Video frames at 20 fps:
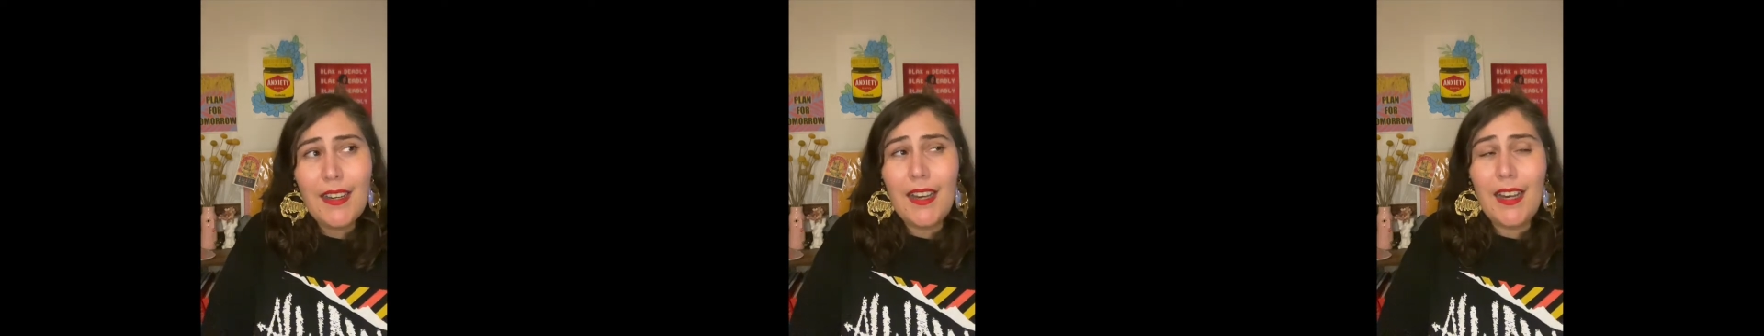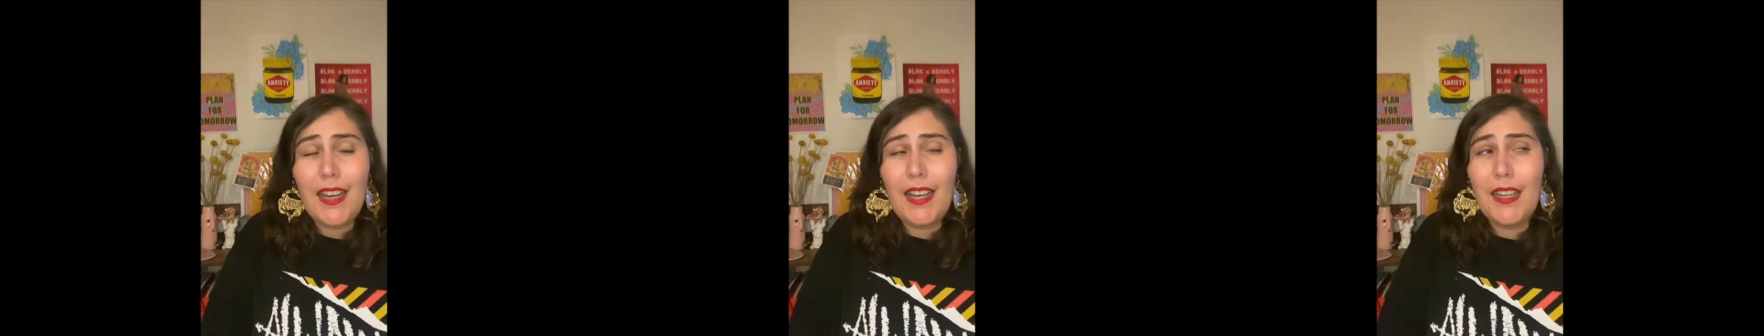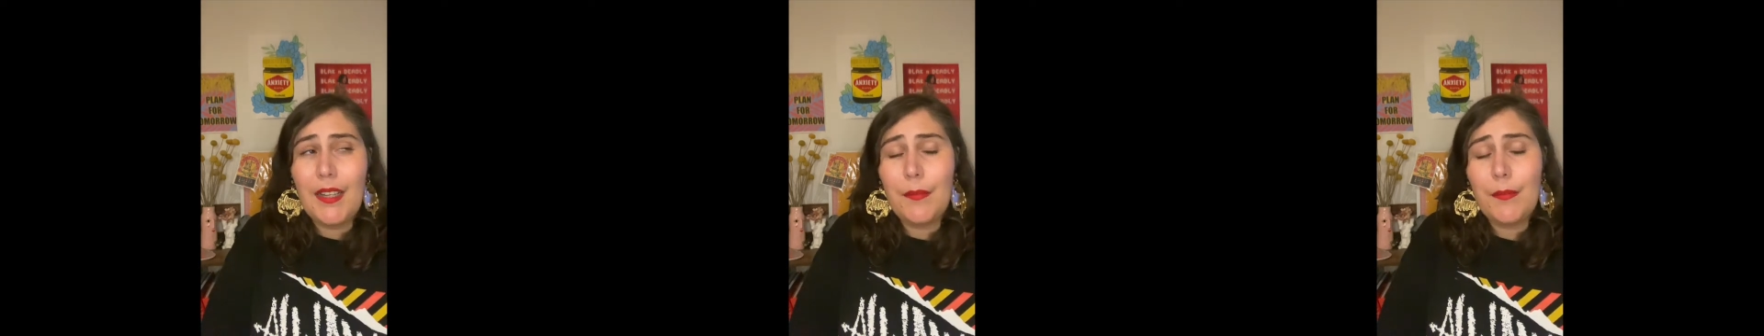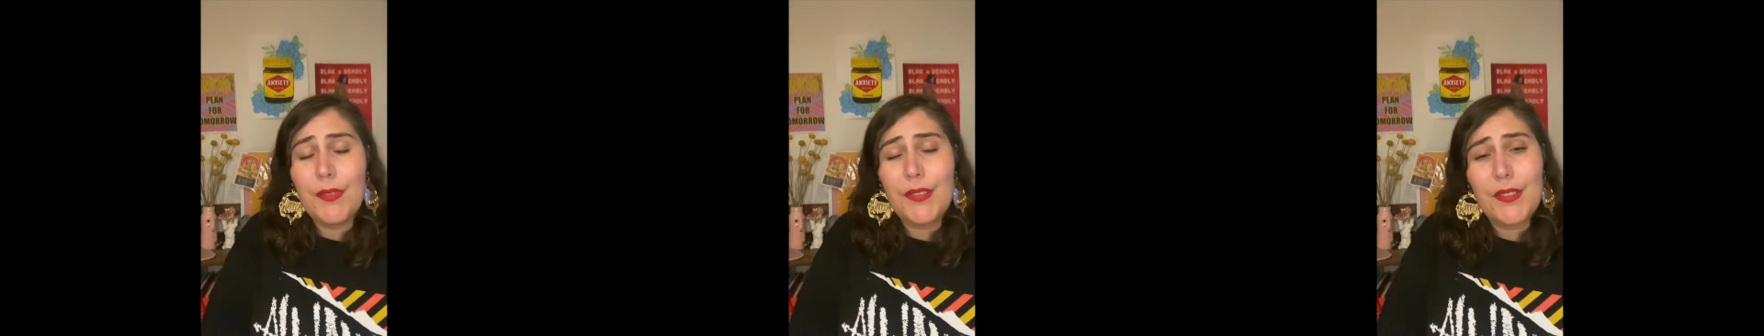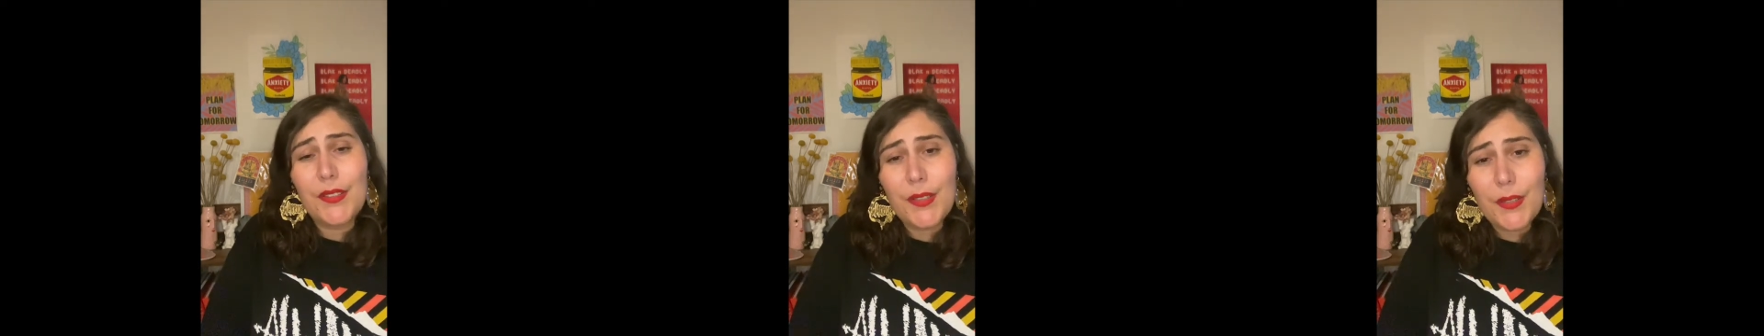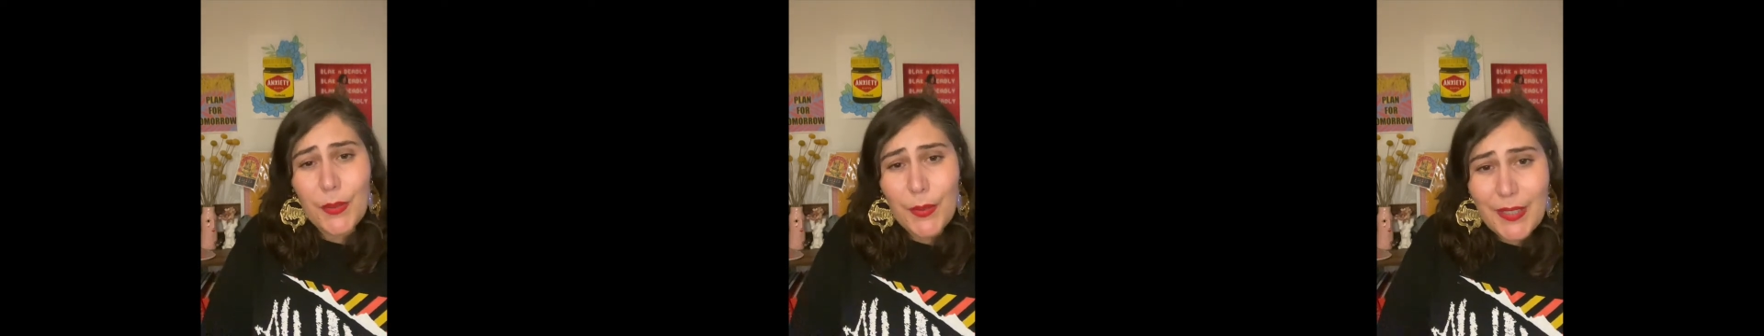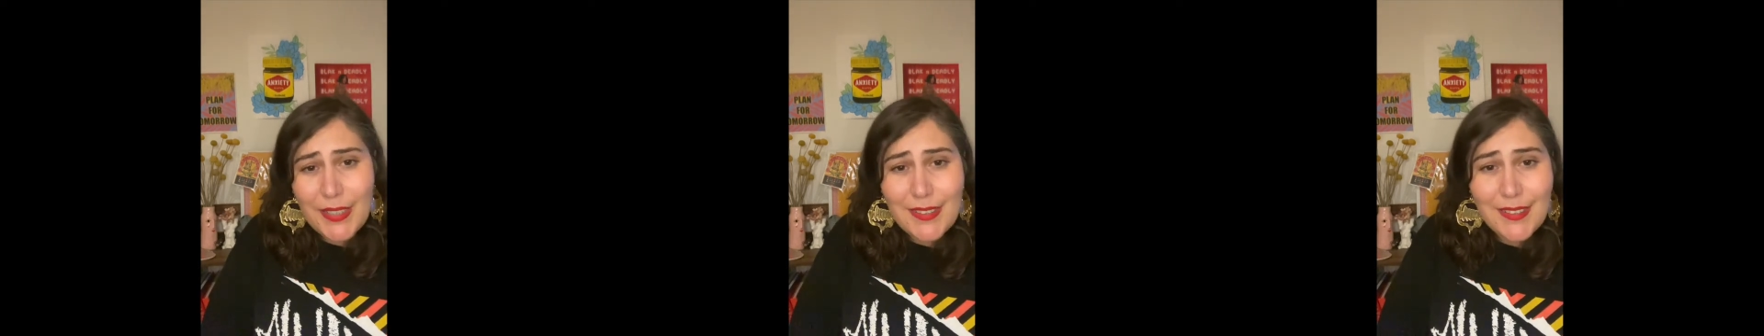I am so
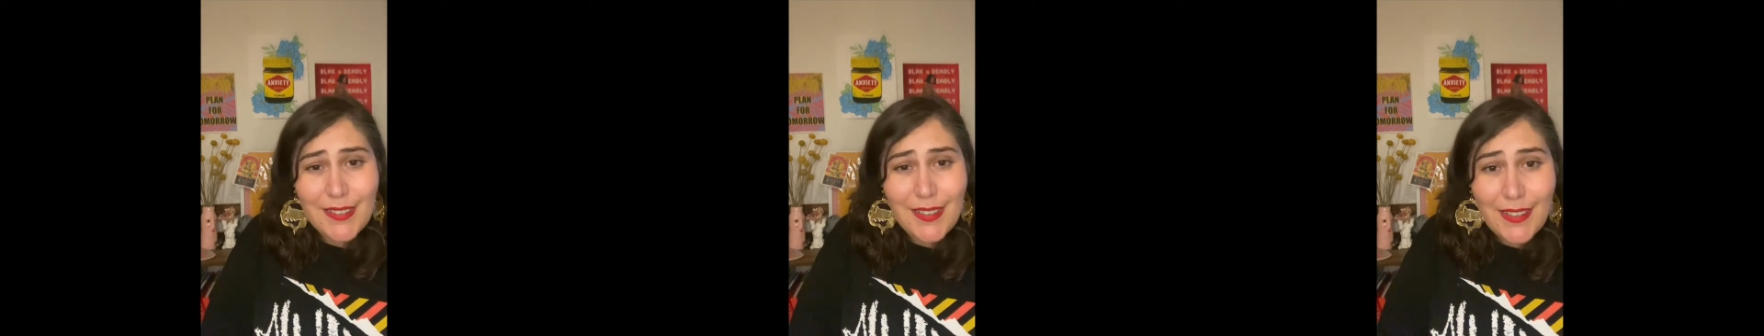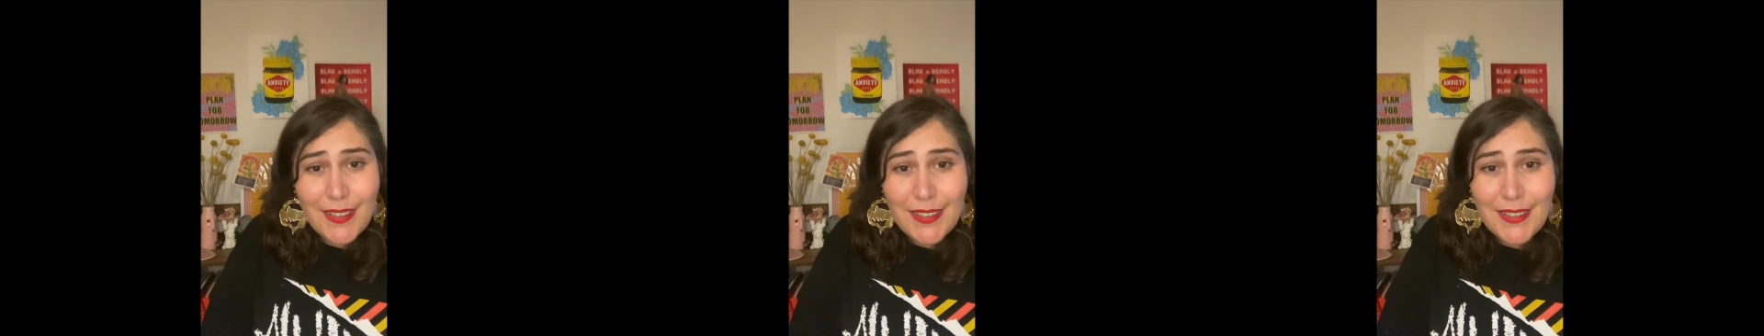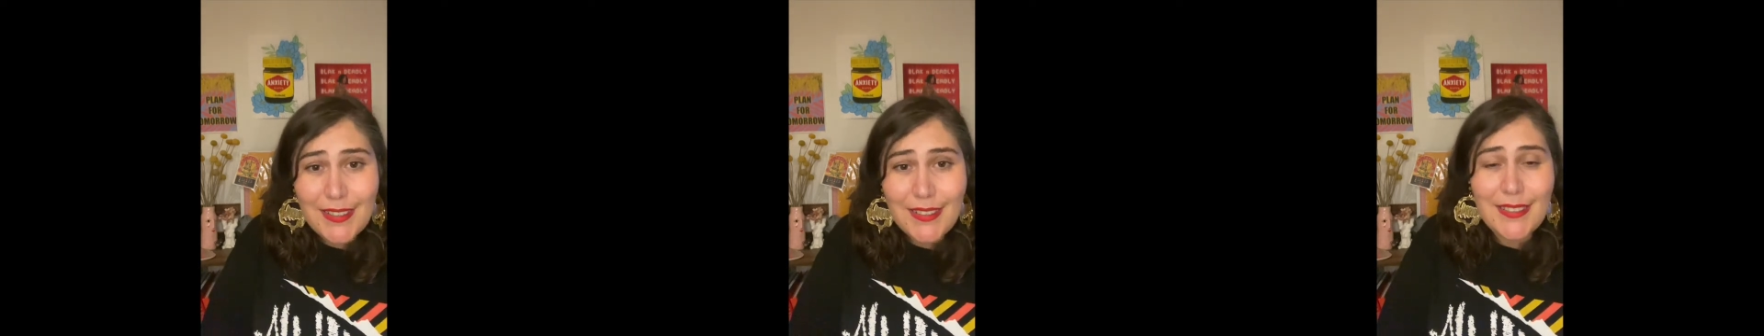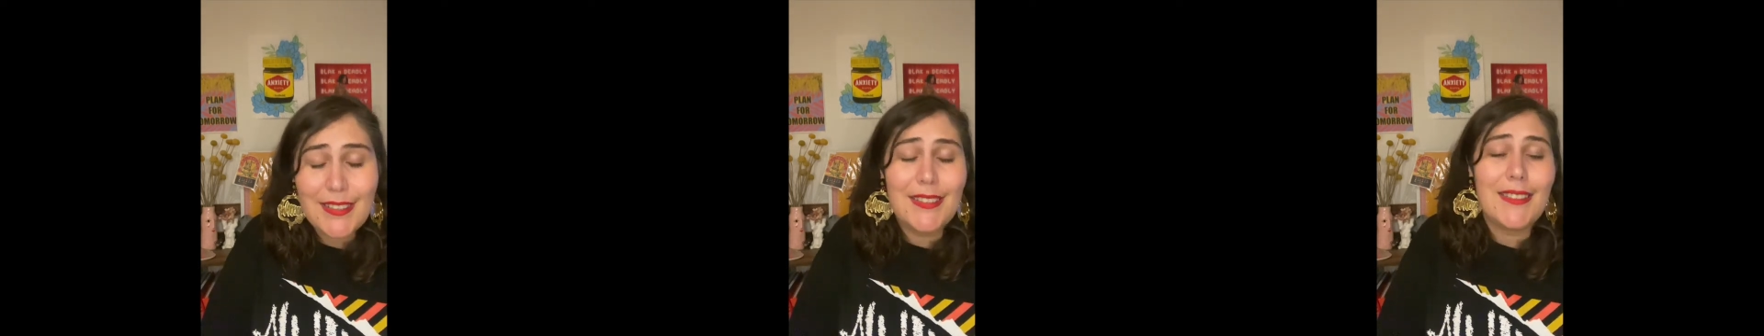excited to